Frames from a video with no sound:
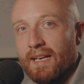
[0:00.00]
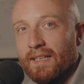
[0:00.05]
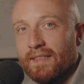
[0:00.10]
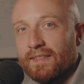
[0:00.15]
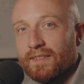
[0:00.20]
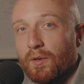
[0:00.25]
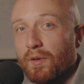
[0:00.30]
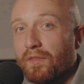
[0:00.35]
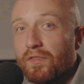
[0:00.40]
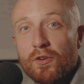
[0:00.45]

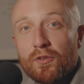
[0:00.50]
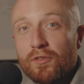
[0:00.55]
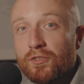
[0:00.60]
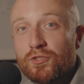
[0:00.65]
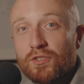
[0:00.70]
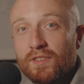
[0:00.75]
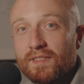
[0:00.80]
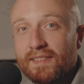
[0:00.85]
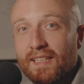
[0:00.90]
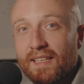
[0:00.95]
So if you're
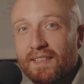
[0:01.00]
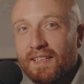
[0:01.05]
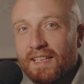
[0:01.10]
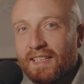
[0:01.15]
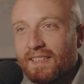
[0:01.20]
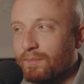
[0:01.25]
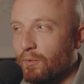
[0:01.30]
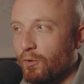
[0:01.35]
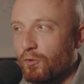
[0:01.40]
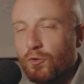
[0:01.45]
adjusting
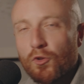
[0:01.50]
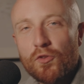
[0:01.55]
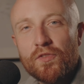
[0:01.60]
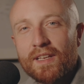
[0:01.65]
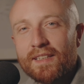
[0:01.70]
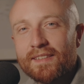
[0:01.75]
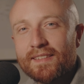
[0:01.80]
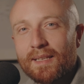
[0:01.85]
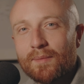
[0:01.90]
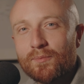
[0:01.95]
these but
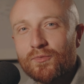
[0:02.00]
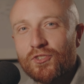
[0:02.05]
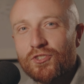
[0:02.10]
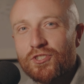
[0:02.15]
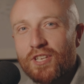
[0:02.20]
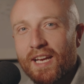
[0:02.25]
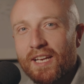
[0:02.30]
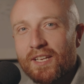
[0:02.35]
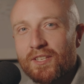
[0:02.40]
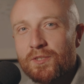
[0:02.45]
nothing seems to
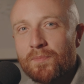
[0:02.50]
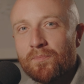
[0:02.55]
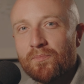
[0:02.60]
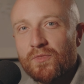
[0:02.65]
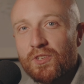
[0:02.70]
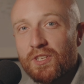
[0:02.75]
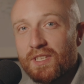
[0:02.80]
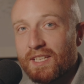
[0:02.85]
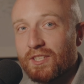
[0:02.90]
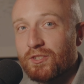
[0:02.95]
change,
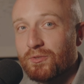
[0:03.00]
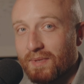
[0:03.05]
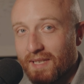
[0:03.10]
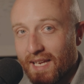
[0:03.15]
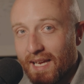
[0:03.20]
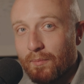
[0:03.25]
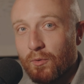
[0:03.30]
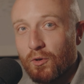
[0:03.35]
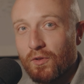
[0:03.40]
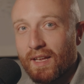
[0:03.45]
you need to
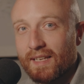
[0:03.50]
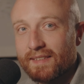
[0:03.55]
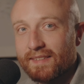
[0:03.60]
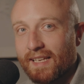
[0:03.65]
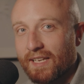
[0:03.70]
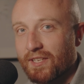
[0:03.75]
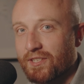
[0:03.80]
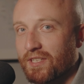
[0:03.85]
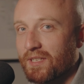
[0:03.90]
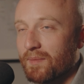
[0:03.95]
enable that
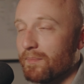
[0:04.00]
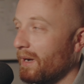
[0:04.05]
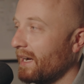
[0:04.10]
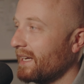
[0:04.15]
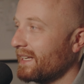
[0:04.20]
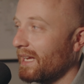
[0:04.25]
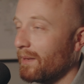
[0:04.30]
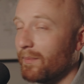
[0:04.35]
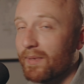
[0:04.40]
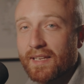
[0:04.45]
section by
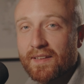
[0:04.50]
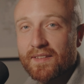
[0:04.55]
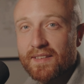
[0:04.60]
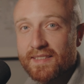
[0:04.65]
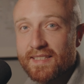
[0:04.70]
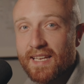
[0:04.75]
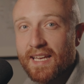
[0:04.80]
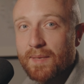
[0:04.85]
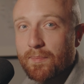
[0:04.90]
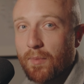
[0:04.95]
enabling the
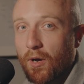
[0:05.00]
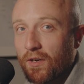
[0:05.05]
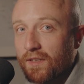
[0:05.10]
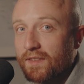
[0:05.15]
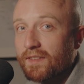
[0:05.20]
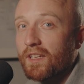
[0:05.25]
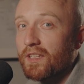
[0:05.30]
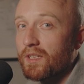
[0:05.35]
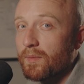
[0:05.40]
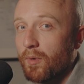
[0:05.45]
tick
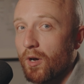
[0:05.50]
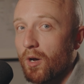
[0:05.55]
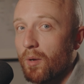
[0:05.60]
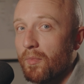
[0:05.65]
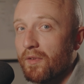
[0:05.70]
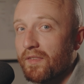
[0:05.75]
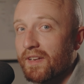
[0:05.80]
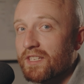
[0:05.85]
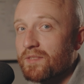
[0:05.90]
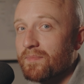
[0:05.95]
box at the bottom
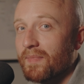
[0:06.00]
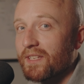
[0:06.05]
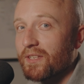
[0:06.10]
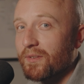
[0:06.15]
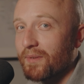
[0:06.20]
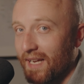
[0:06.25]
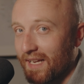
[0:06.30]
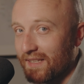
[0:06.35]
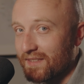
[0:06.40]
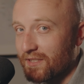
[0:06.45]
of each
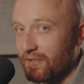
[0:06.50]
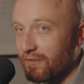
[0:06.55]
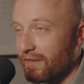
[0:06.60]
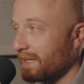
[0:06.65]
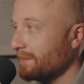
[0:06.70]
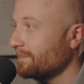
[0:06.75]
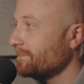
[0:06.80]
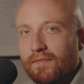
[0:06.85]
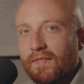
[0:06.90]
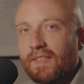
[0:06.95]
menu
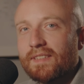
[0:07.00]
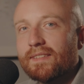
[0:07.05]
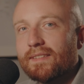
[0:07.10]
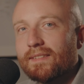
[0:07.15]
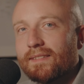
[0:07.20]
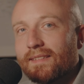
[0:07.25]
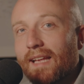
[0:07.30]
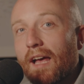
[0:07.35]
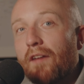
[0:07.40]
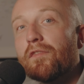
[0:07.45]
category. This is
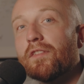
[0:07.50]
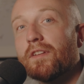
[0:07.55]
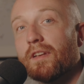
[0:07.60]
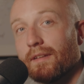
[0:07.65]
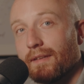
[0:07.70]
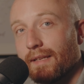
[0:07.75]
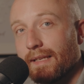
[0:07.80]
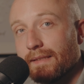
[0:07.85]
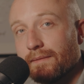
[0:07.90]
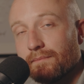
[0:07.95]

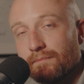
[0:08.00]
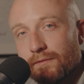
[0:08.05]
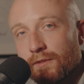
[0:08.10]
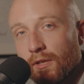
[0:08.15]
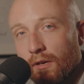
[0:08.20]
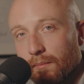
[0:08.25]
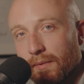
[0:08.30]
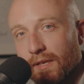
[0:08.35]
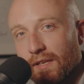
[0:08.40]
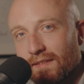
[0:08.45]
definitely
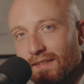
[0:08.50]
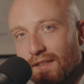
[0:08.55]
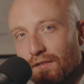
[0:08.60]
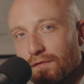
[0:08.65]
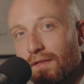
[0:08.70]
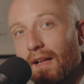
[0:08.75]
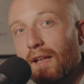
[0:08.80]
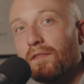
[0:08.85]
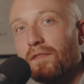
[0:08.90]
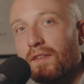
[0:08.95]
not because I
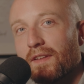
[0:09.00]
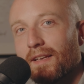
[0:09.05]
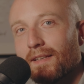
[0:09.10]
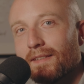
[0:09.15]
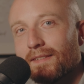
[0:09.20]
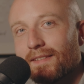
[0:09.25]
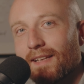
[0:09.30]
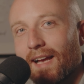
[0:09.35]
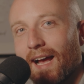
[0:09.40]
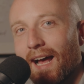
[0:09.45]
fell for
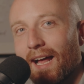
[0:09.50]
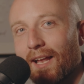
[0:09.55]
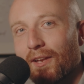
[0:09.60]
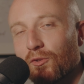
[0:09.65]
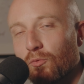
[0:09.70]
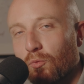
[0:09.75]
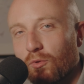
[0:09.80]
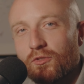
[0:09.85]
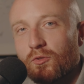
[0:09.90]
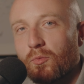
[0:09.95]
this
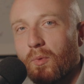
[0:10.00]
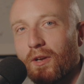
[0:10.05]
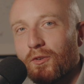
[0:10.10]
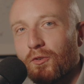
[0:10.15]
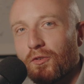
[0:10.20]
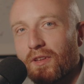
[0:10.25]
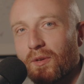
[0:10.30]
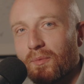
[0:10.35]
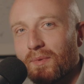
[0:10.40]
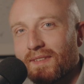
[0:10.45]
and wondered why
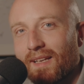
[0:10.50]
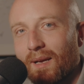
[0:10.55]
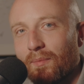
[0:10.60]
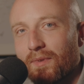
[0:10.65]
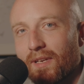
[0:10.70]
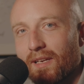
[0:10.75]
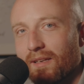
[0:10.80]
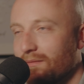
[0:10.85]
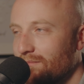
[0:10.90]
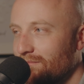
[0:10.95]
nothing was
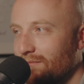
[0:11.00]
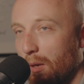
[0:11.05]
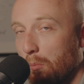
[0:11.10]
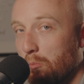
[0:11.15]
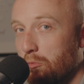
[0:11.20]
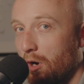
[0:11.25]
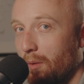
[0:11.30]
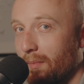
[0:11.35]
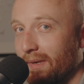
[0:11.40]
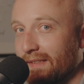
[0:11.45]
happening.
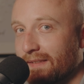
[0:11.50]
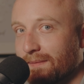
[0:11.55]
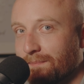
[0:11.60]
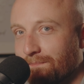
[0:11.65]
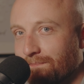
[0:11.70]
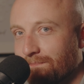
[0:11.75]
Promise.